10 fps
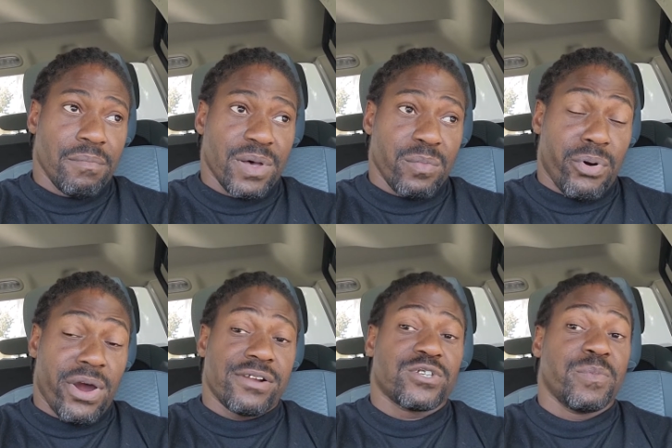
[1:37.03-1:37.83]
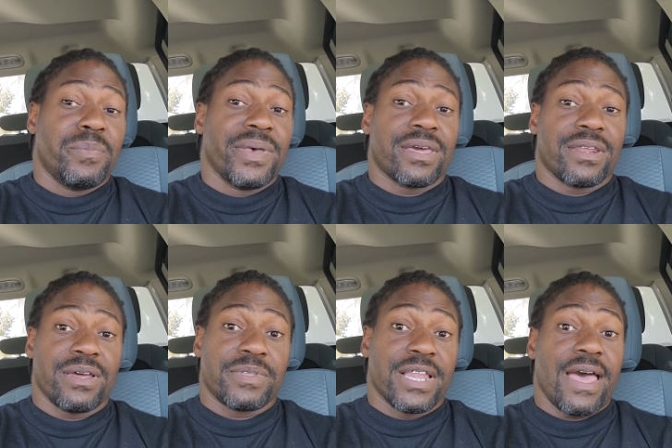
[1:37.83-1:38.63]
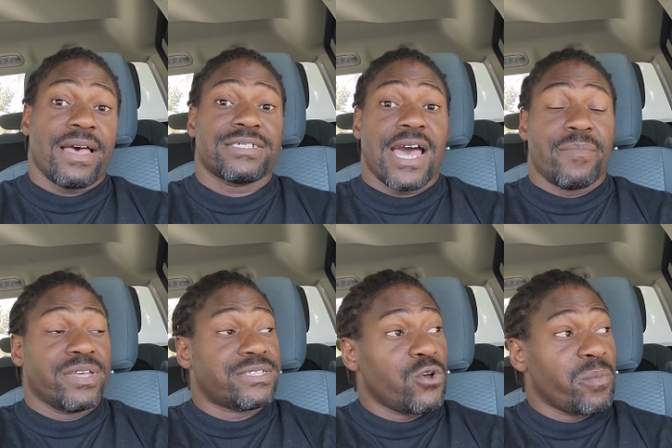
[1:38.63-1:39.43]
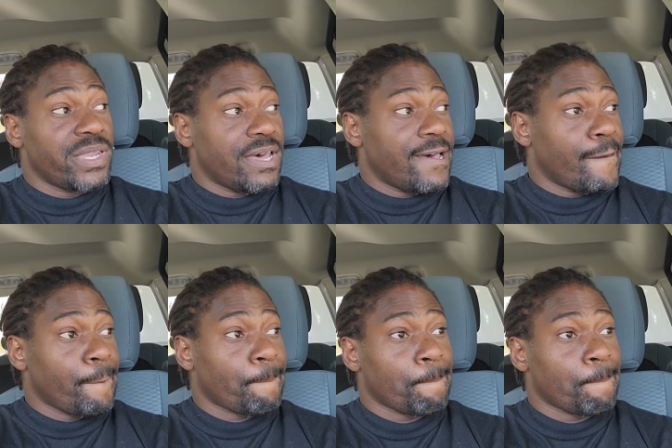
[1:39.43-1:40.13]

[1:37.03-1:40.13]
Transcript: But prior to me picking it up the last time, they told me that